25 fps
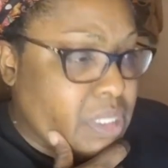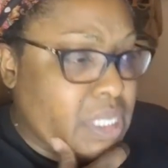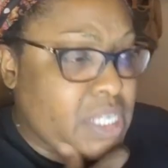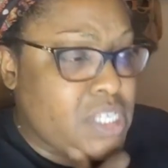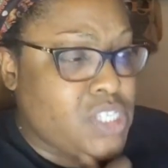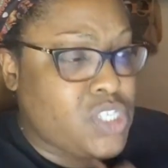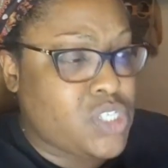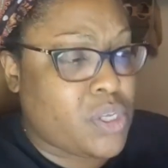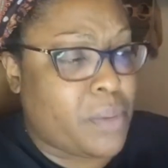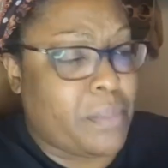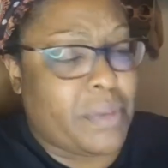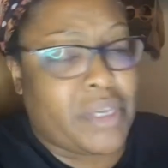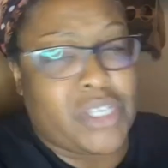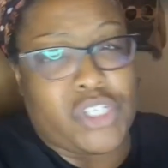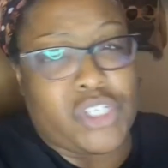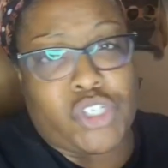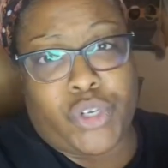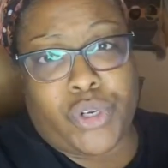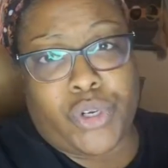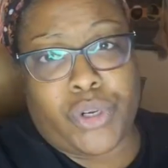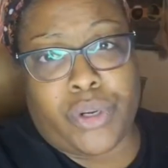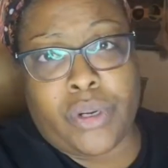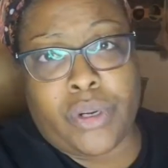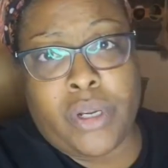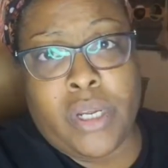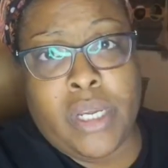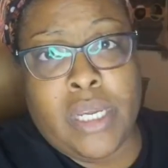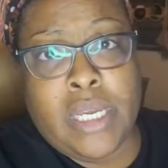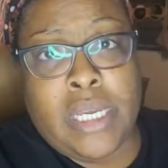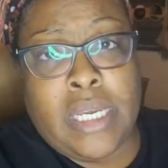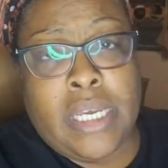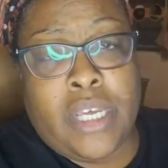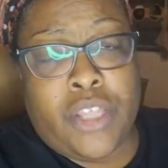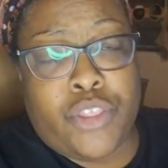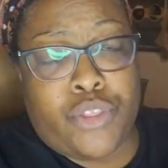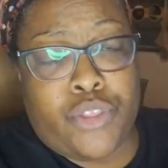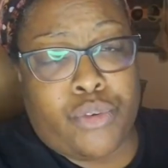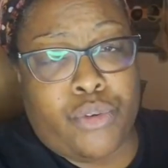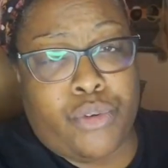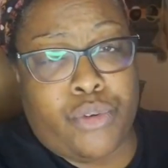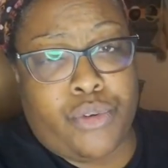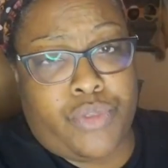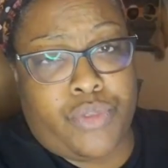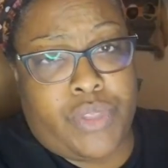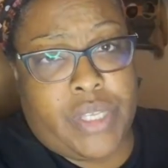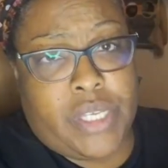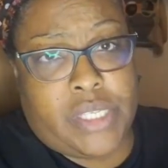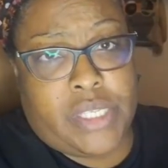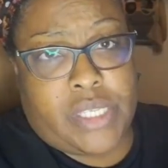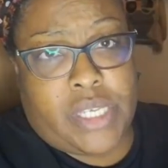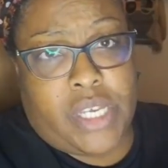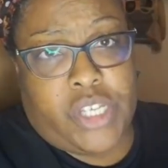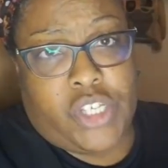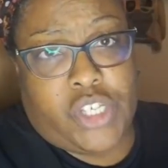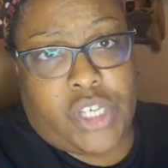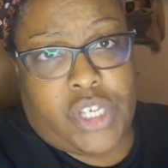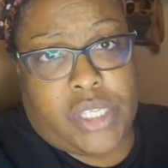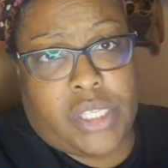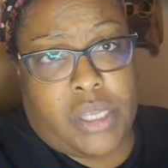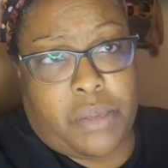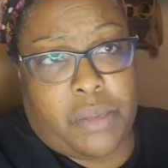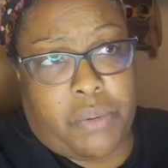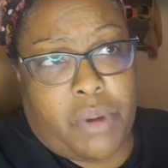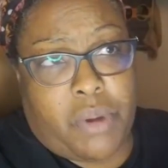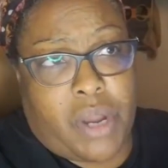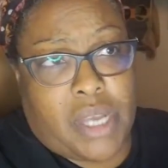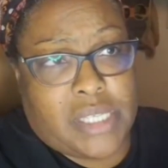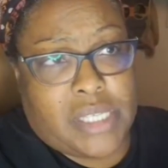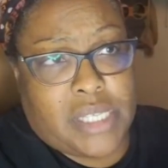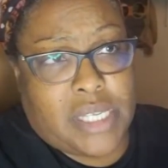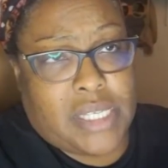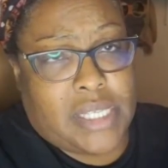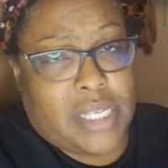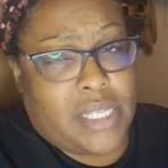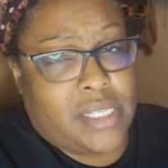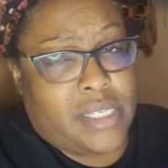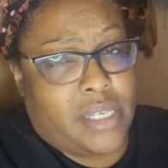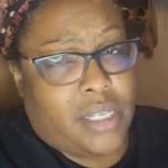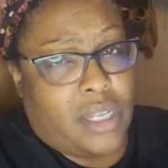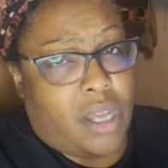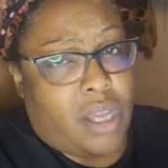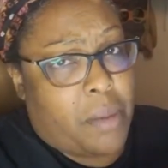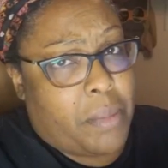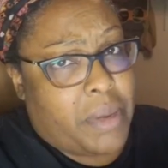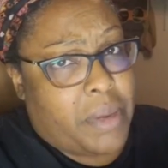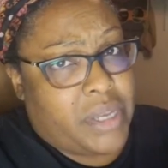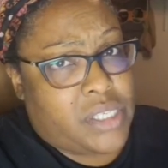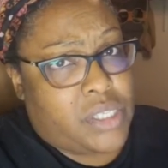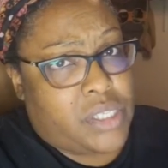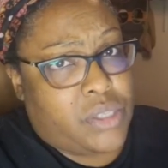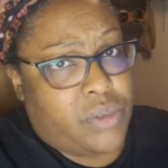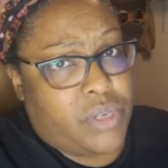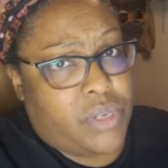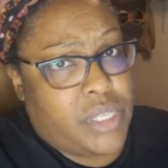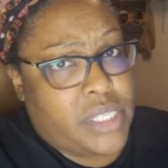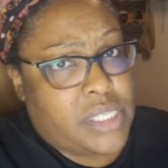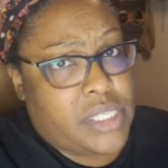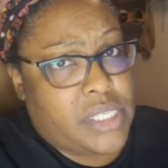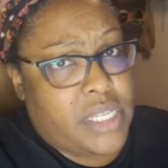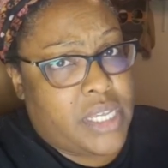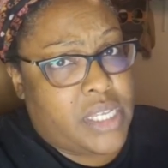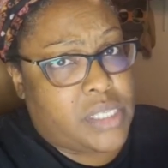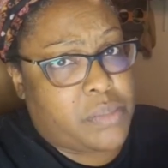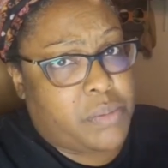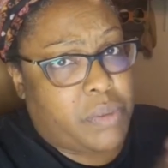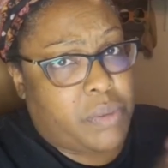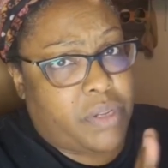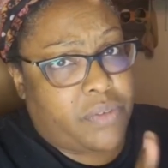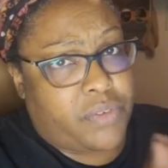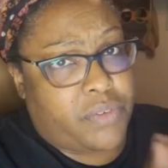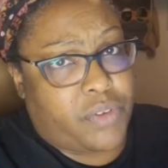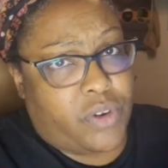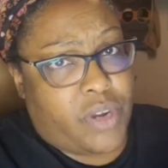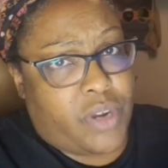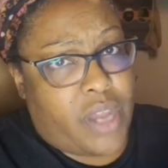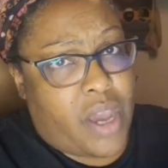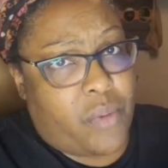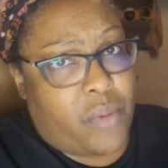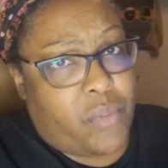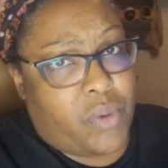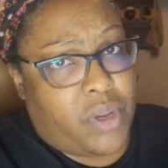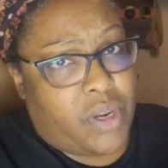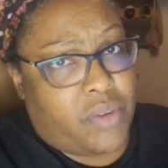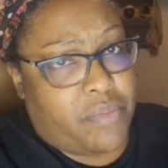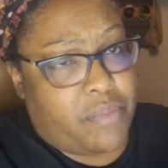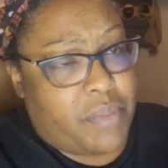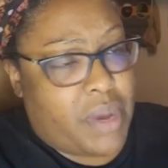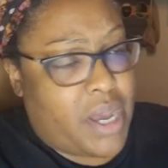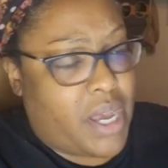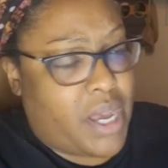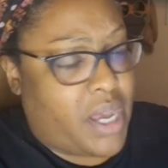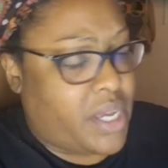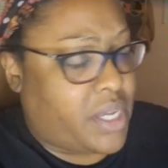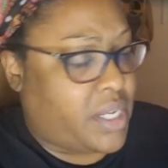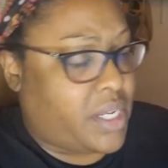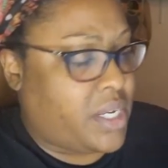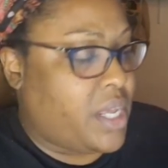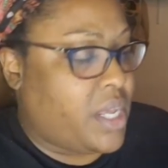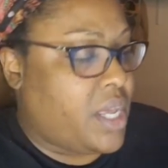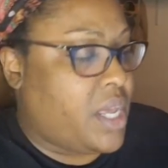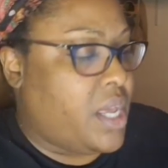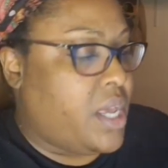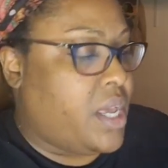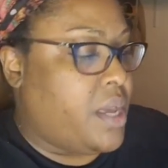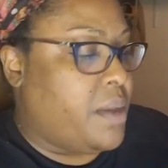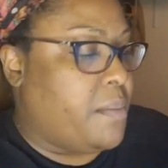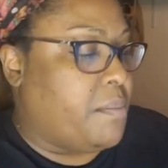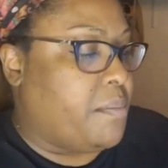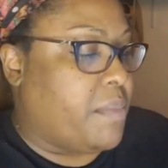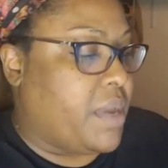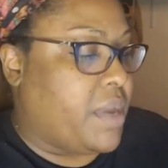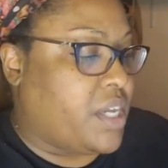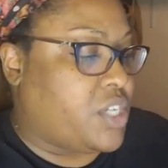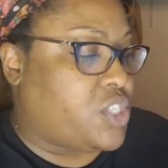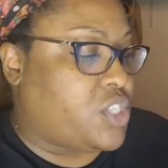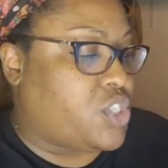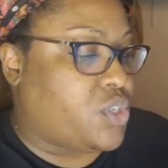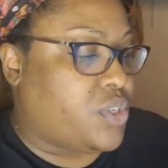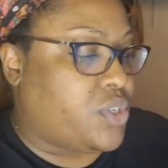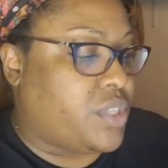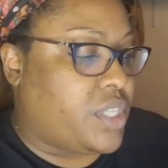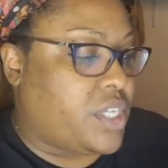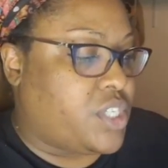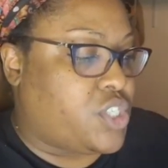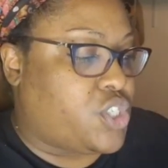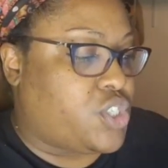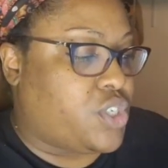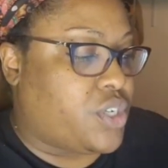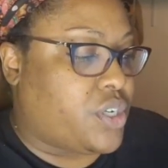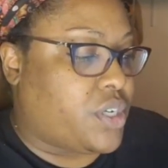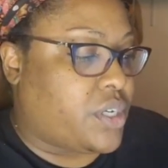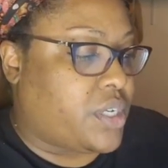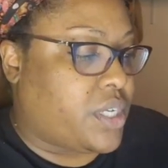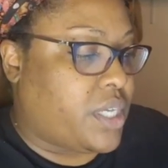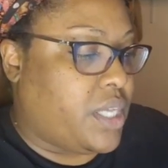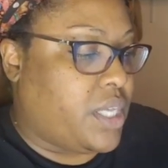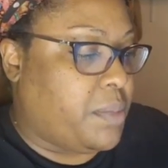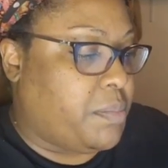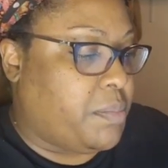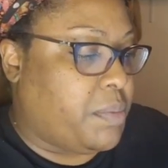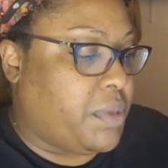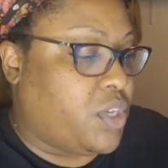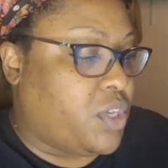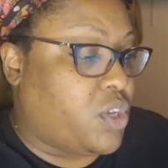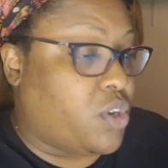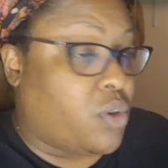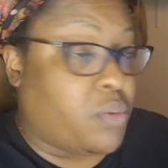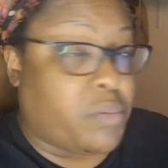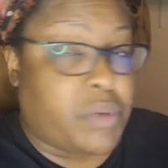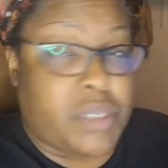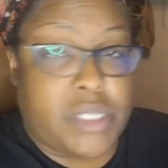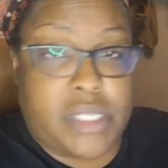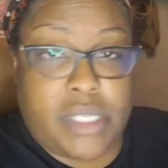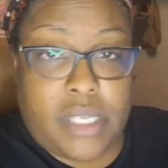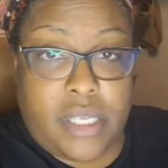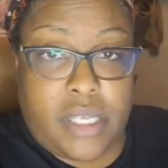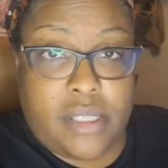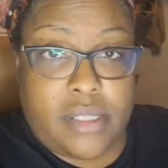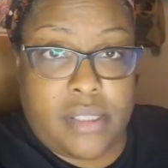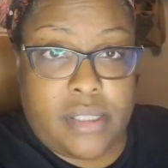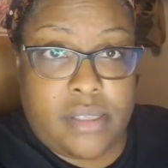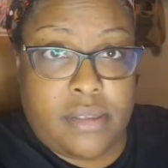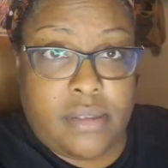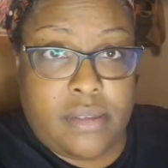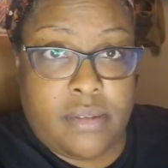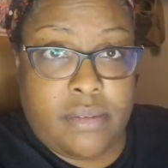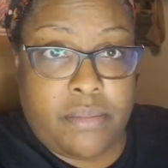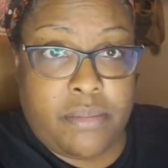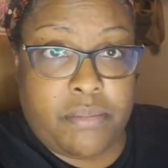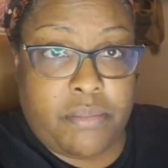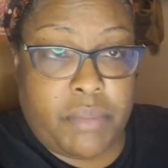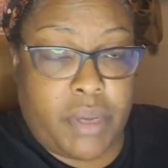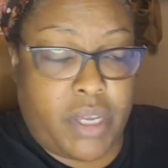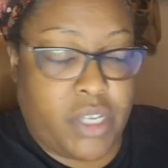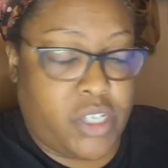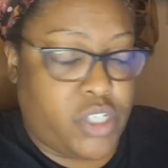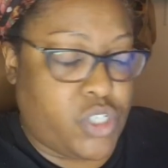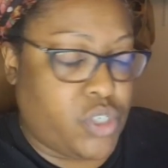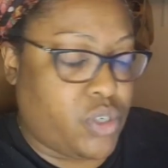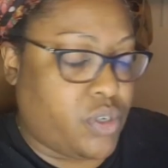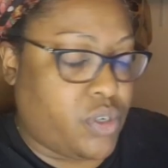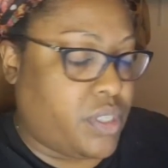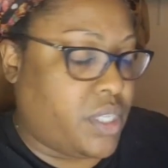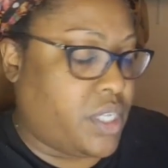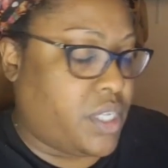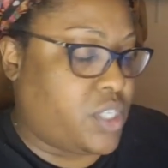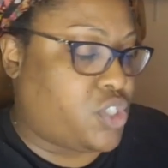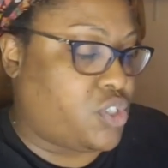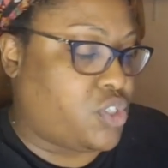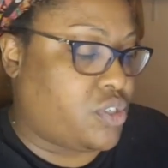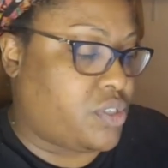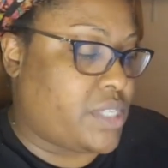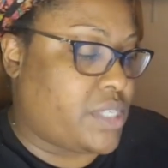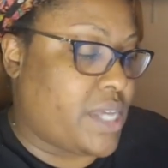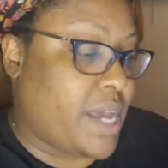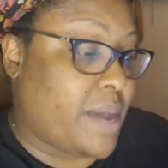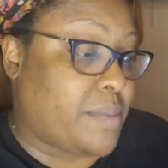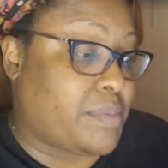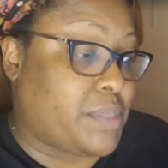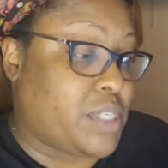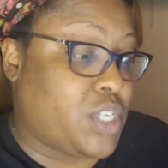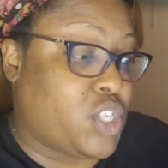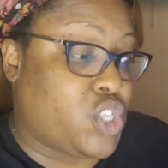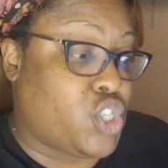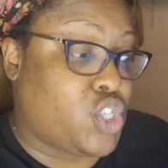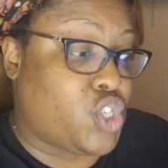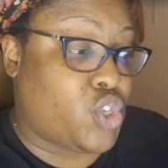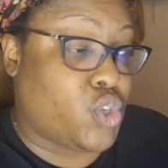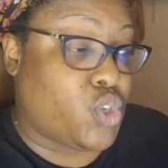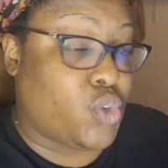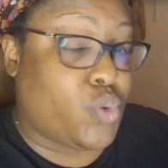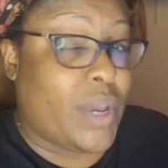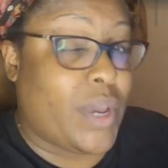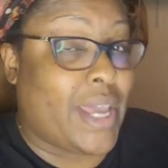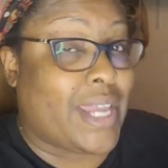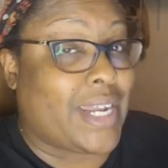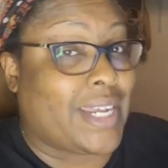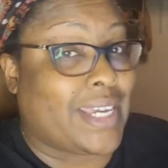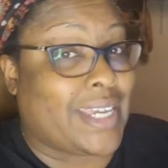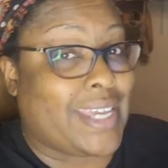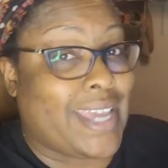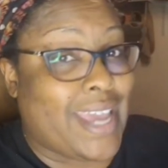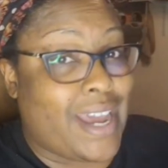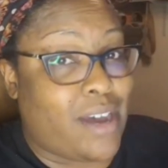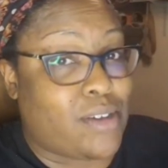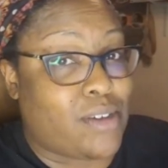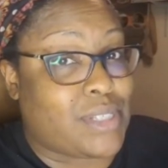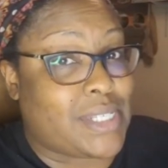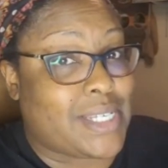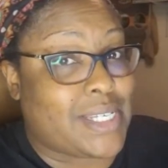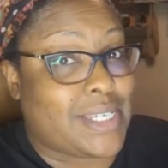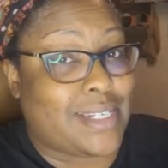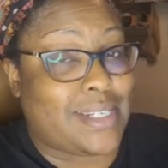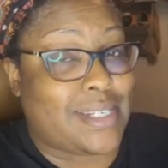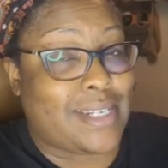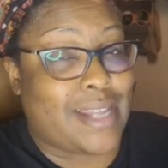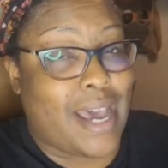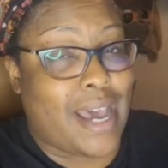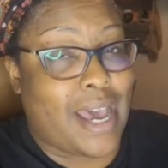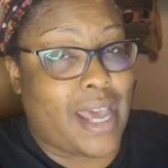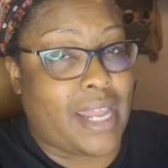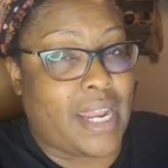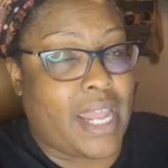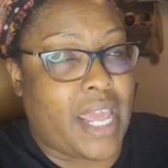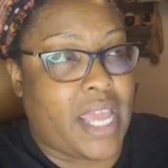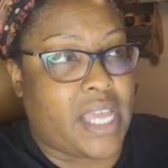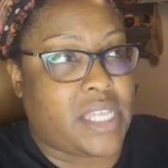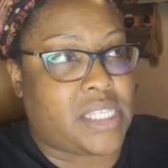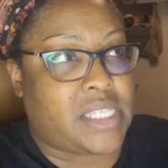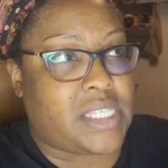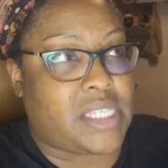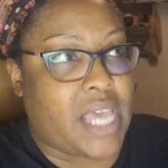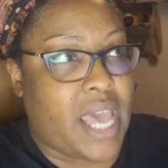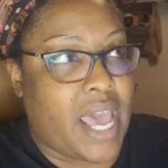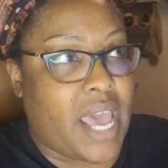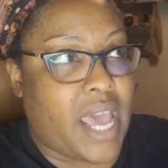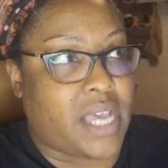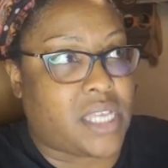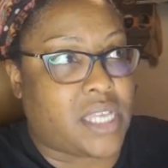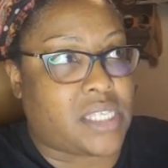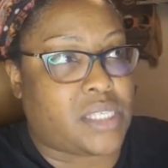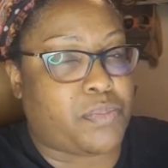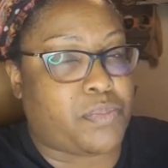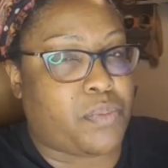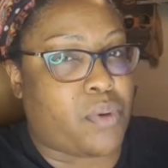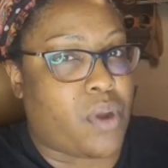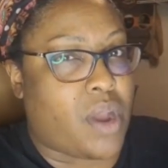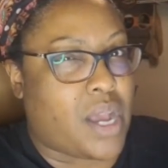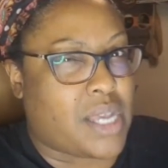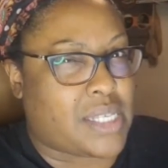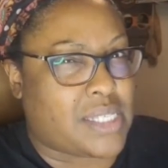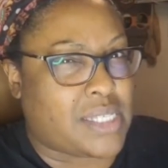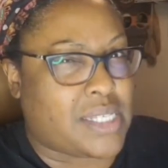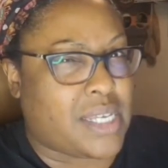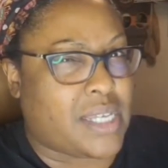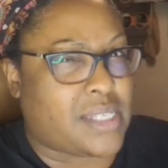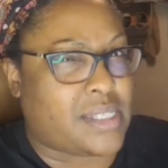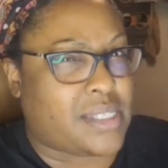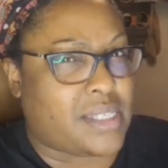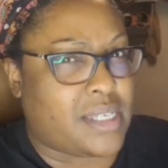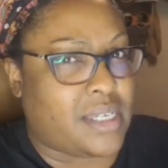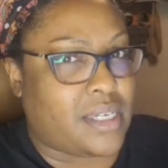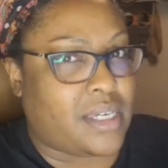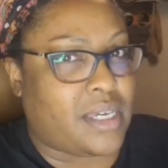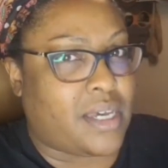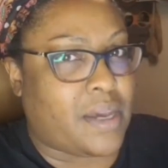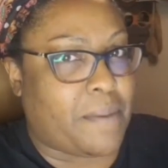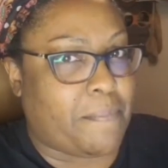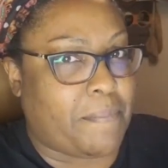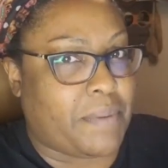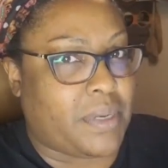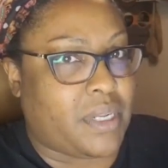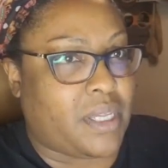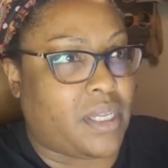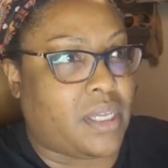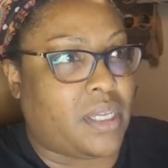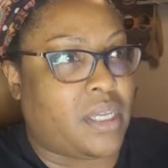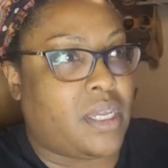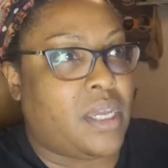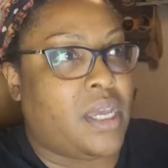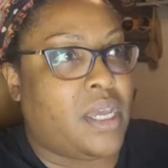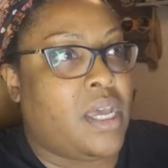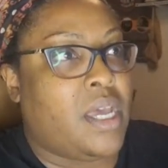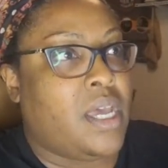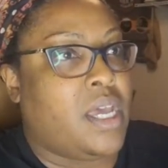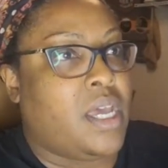So make sure through this adjusting process, I tell all my students this, but if you're not one of mine, make sure that you're keeping your receipts. Make sure that you're tapped into an accountant, not a tax processing company.